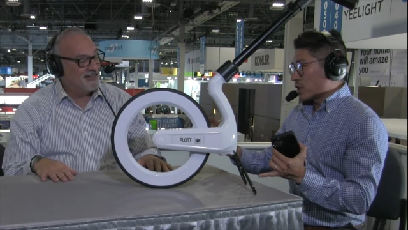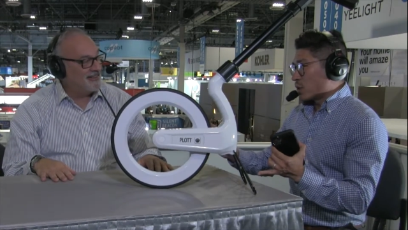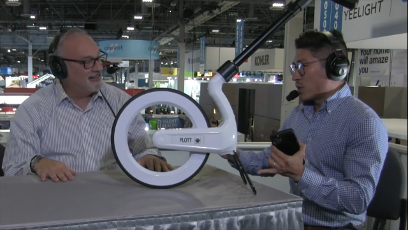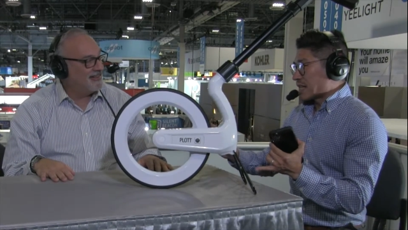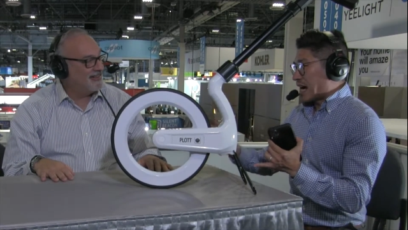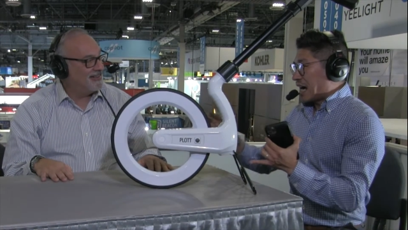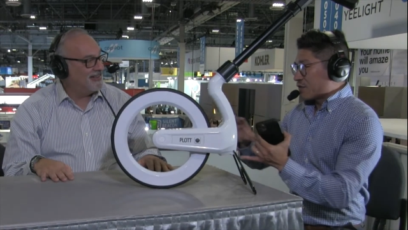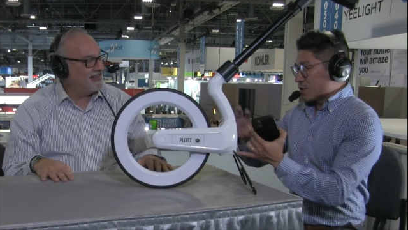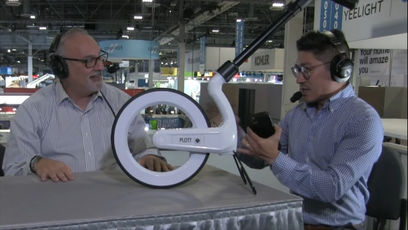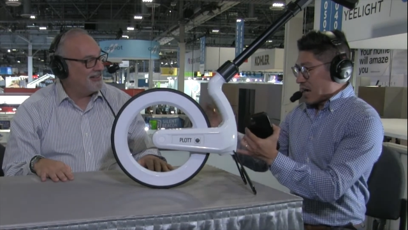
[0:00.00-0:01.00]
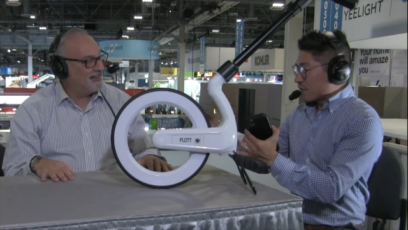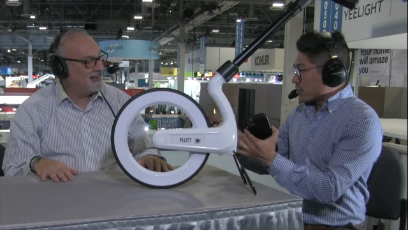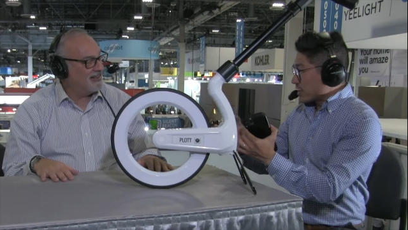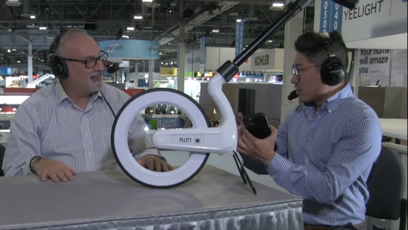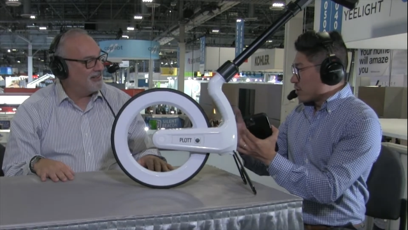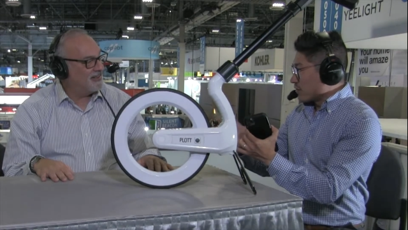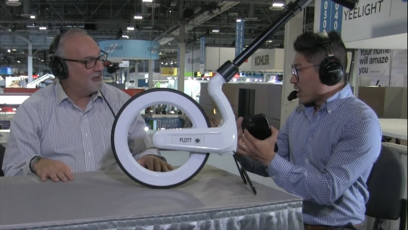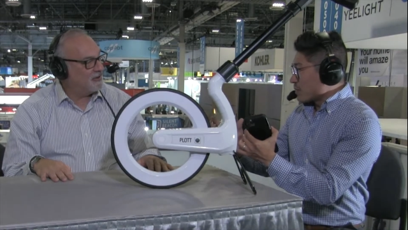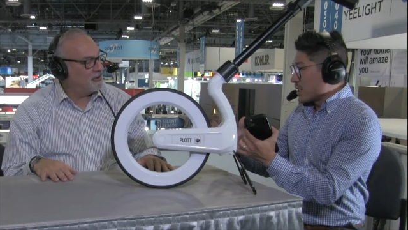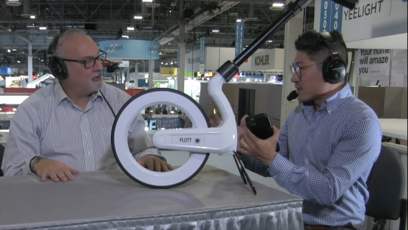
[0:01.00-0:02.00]
Speaker 1: cool is that after you have created your
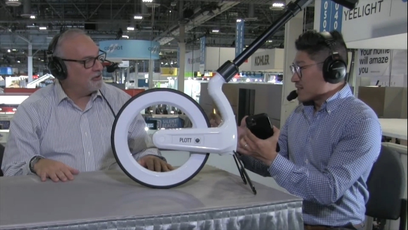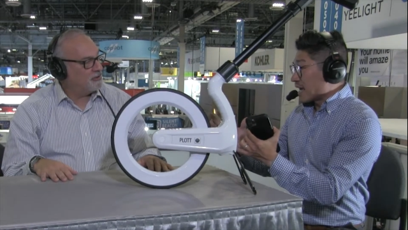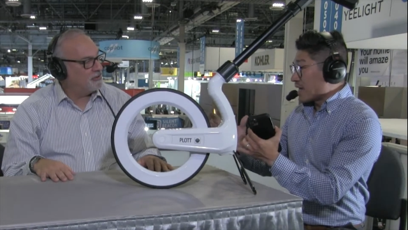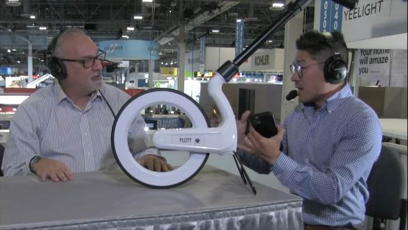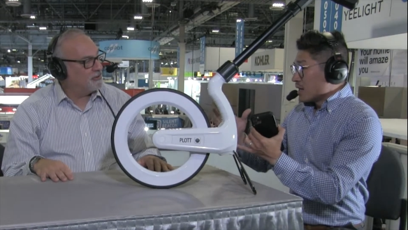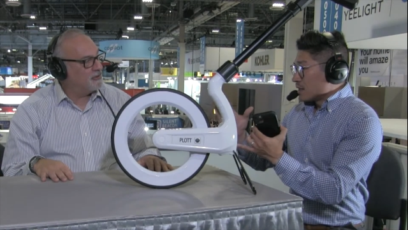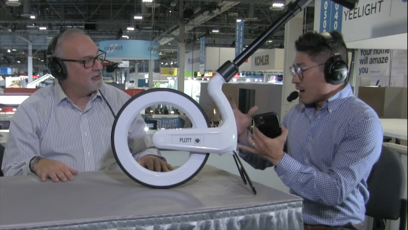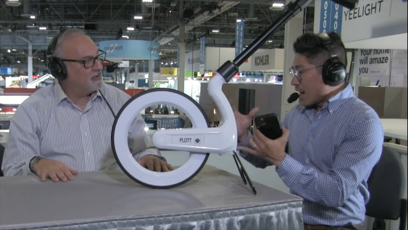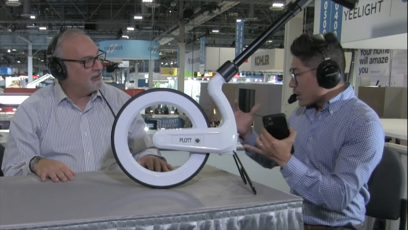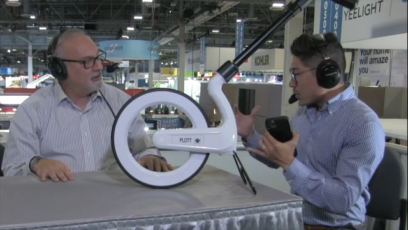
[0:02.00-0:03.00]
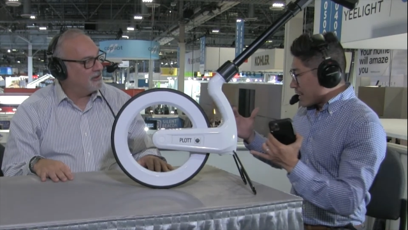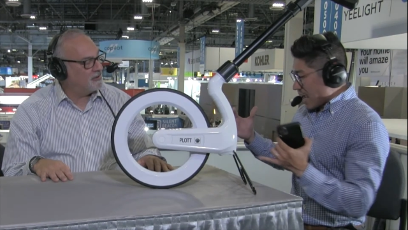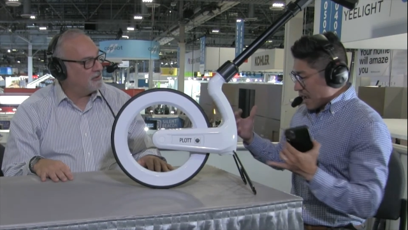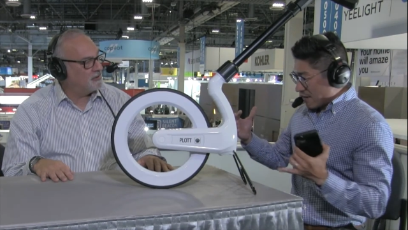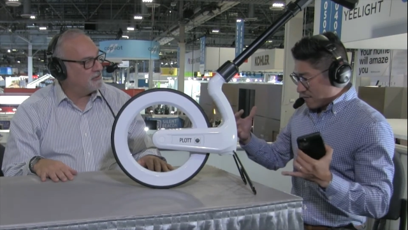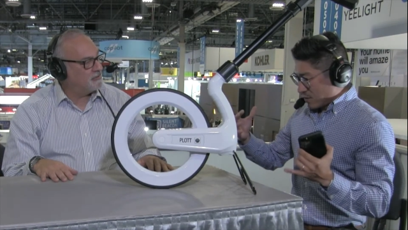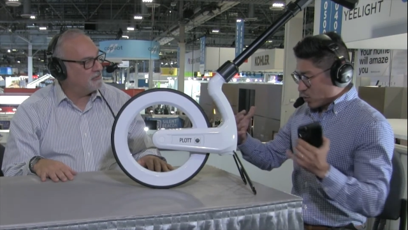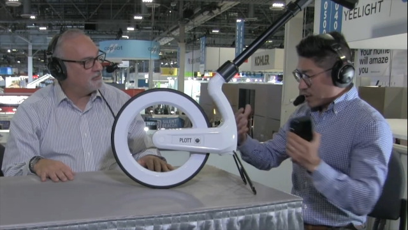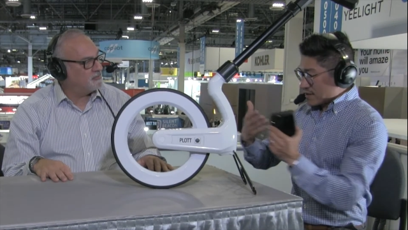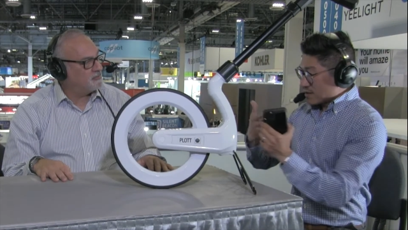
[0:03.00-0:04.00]
environment, you say, now how do I have what
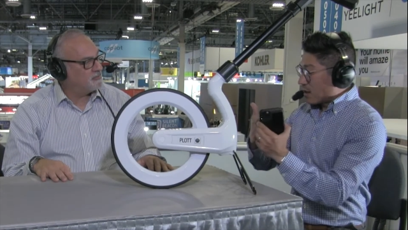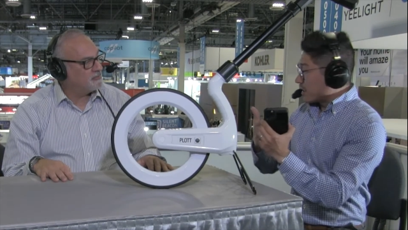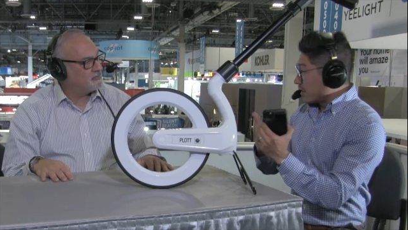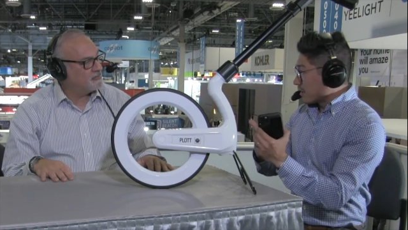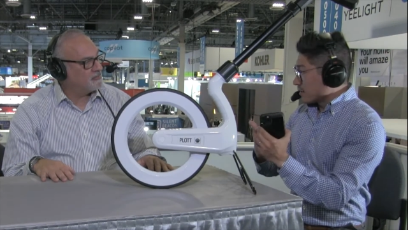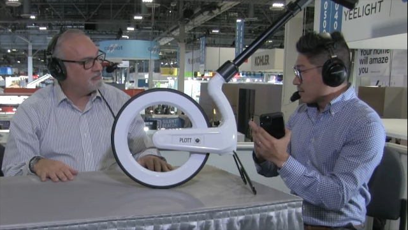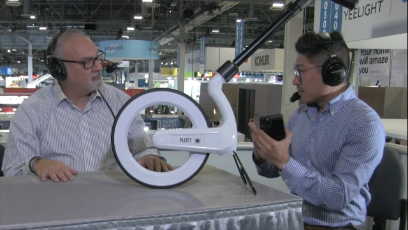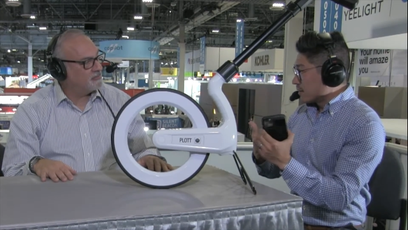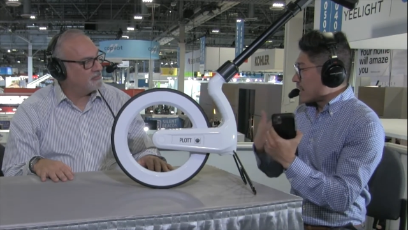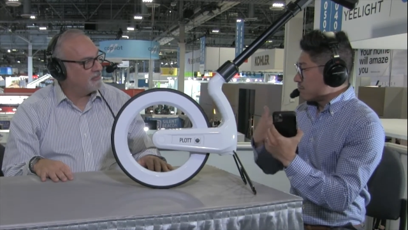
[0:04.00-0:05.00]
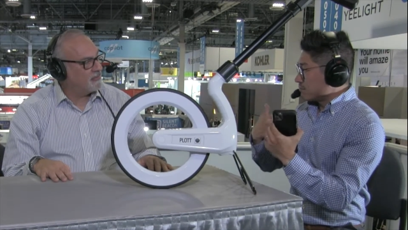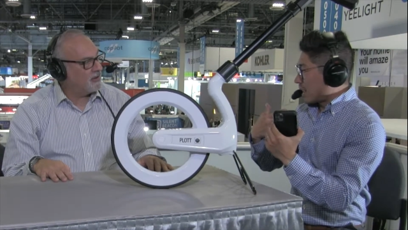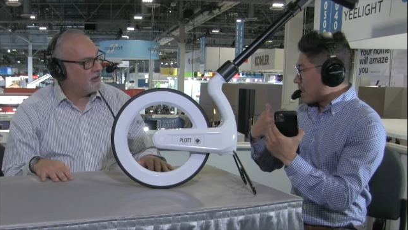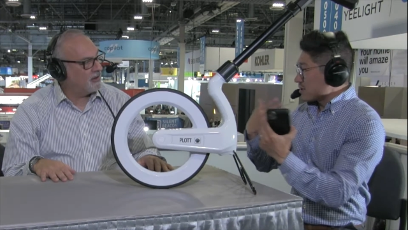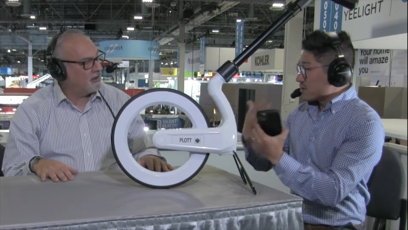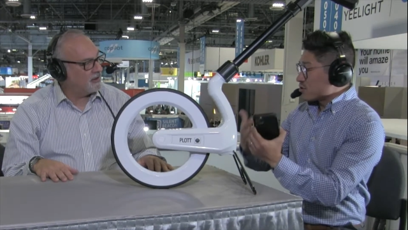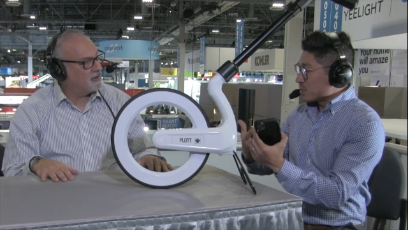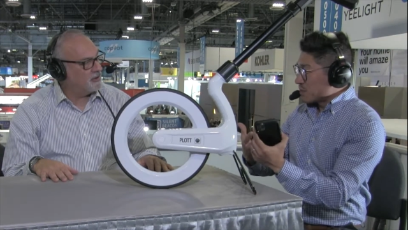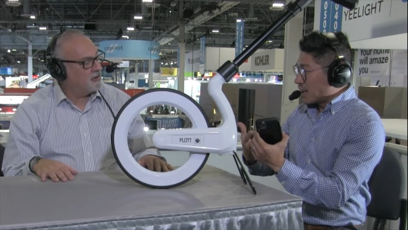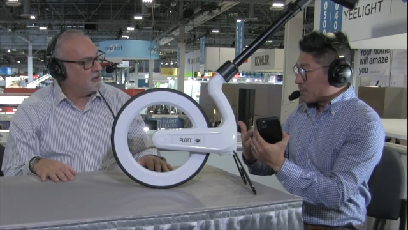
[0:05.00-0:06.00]
I saw here that I just
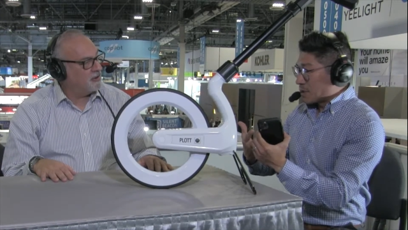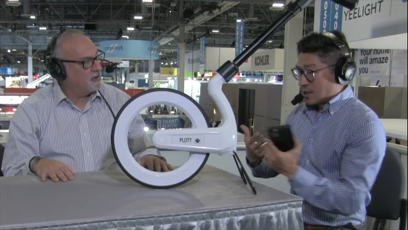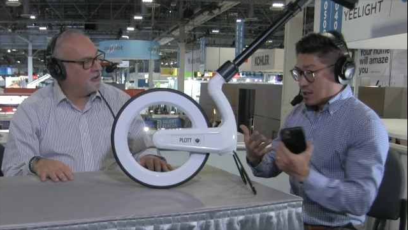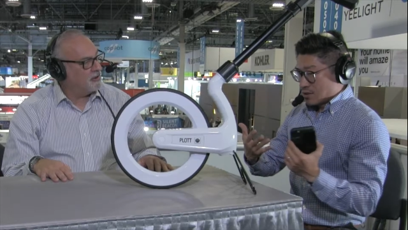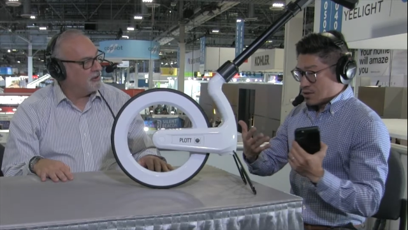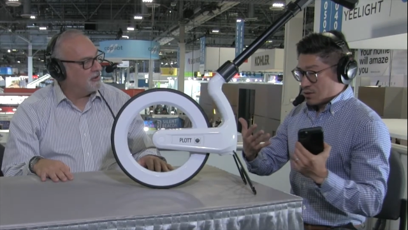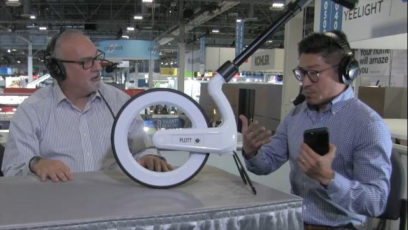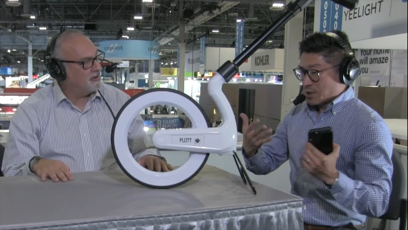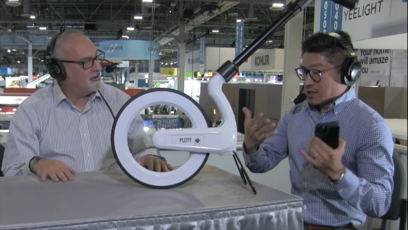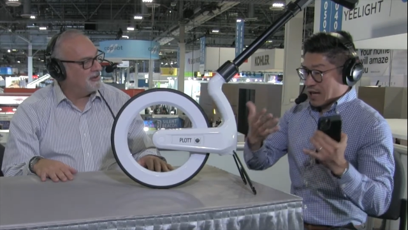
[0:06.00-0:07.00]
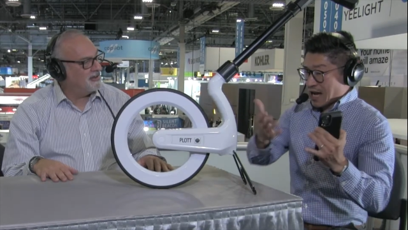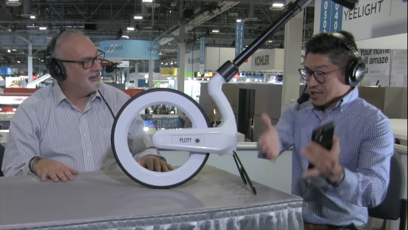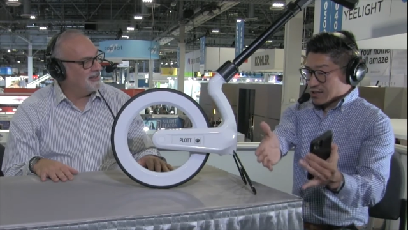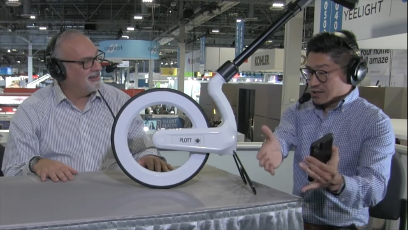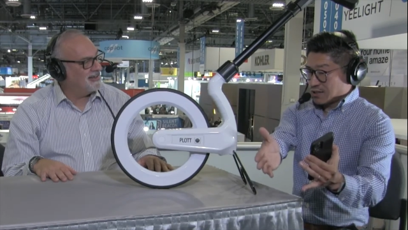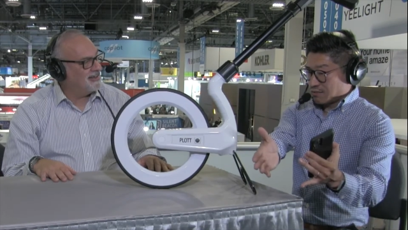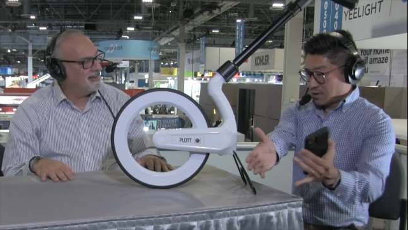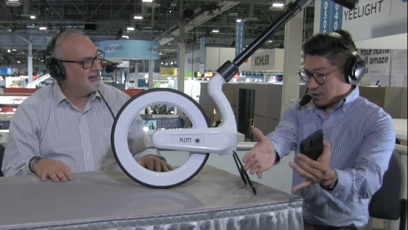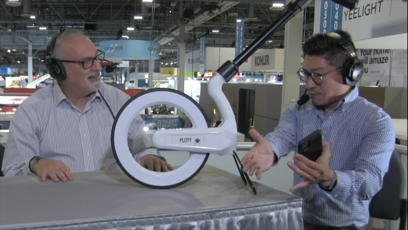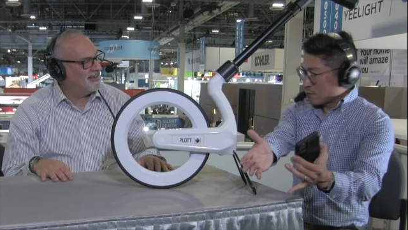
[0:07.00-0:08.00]
dreamed up? to be actually
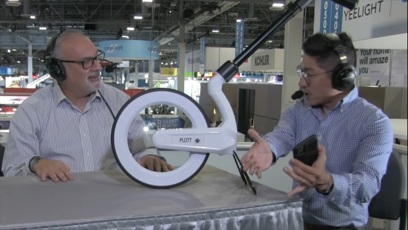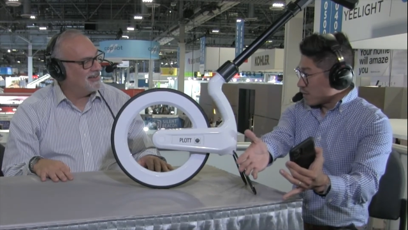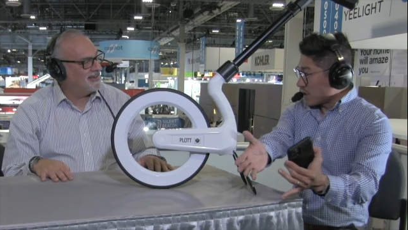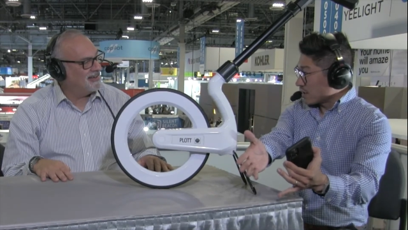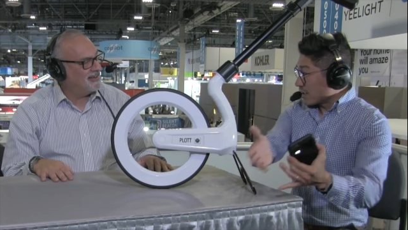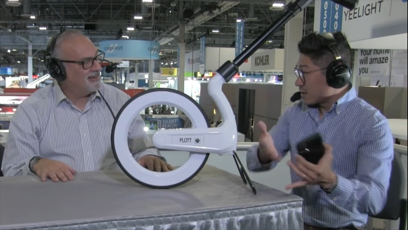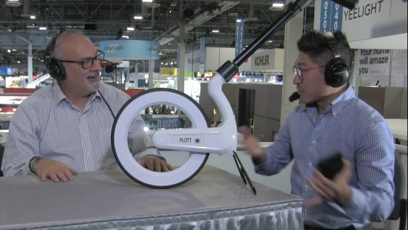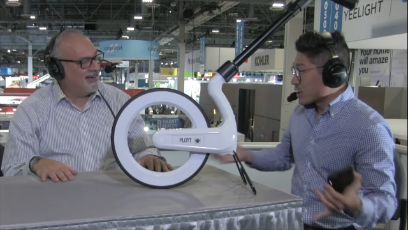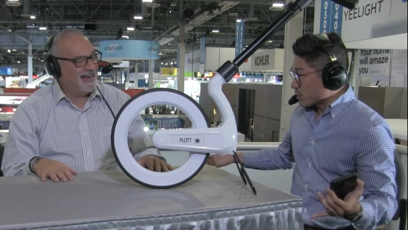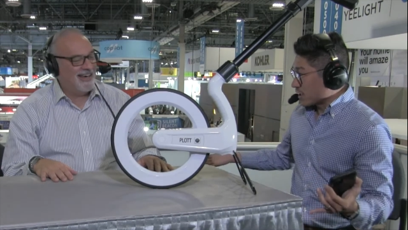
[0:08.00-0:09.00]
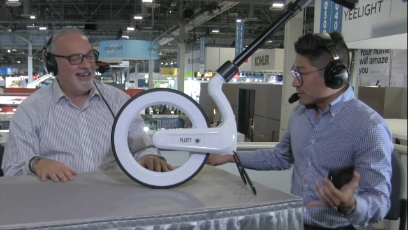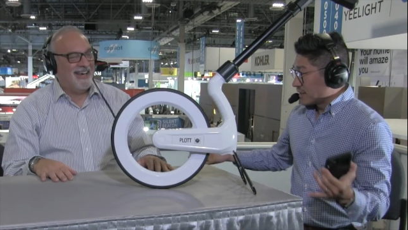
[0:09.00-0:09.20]
in front of me in the real world.